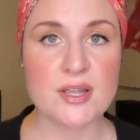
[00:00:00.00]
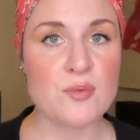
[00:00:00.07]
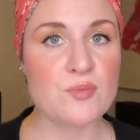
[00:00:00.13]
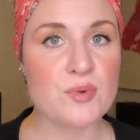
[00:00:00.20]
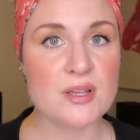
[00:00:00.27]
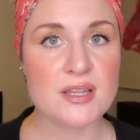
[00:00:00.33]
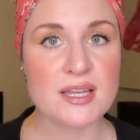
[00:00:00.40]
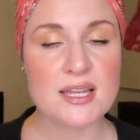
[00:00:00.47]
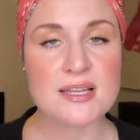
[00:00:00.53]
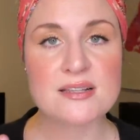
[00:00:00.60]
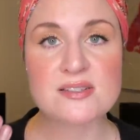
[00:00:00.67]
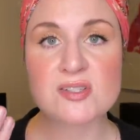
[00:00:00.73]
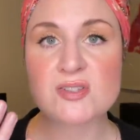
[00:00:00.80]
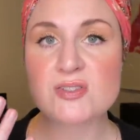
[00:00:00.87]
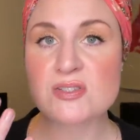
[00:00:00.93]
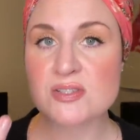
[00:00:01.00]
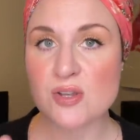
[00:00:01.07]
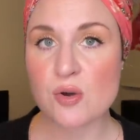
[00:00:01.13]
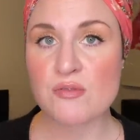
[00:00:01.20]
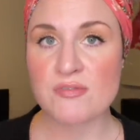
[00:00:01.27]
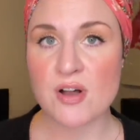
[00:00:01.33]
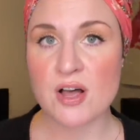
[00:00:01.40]
It really is
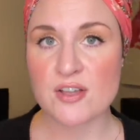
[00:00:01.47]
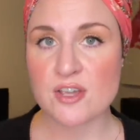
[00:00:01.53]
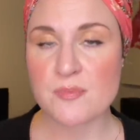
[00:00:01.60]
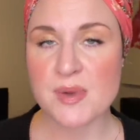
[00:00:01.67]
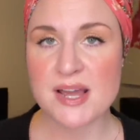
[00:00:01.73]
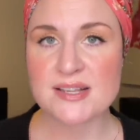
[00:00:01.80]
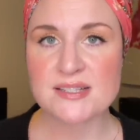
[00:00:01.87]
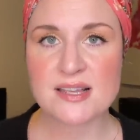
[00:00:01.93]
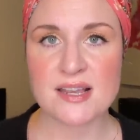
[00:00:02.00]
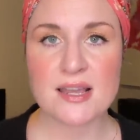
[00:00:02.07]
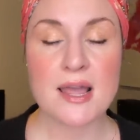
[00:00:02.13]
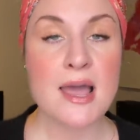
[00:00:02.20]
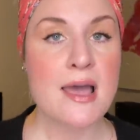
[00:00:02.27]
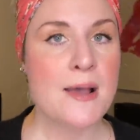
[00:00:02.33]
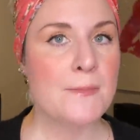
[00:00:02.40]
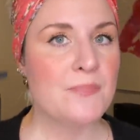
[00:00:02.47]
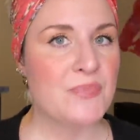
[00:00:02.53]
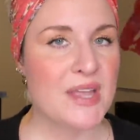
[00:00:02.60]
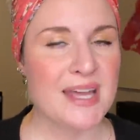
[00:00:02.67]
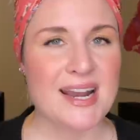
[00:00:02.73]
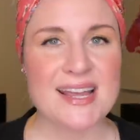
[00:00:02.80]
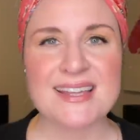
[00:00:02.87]
so volumizing,
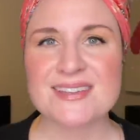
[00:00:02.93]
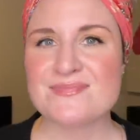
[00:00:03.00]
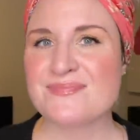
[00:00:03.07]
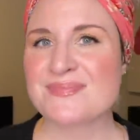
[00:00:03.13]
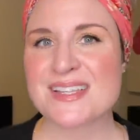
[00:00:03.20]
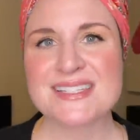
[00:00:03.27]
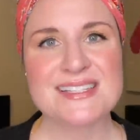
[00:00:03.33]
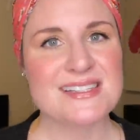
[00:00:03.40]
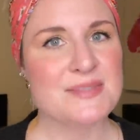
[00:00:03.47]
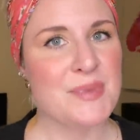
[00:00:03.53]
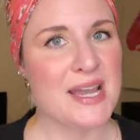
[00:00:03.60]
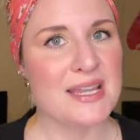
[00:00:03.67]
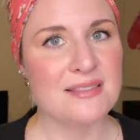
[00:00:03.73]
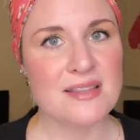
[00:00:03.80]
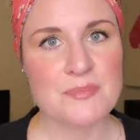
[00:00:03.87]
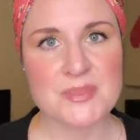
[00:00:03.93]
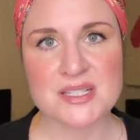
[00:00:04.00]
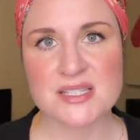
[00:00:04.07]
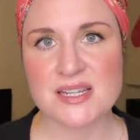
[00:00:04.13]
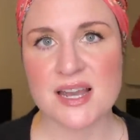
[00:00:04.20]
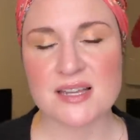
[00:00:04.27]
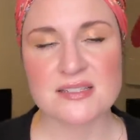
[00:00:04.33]
and this is my
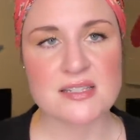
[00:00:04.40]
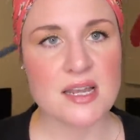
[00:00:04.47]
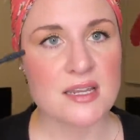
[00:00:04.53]
litmus test.